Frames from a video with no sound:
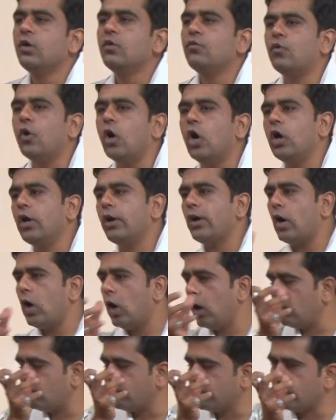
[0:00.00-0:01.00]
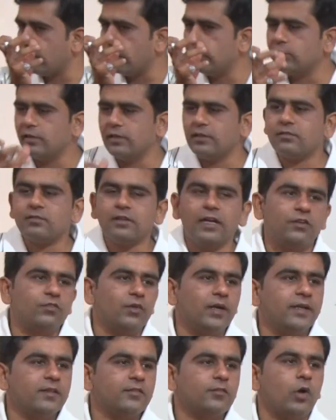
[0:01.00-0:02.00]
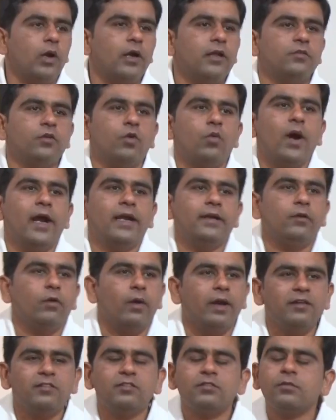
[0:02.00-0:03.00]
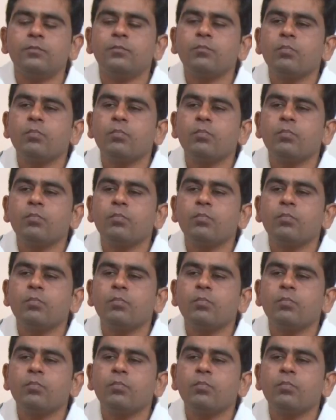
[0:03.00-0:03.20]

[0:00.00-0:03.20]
for all frequencies, that's why it is called as a white noise.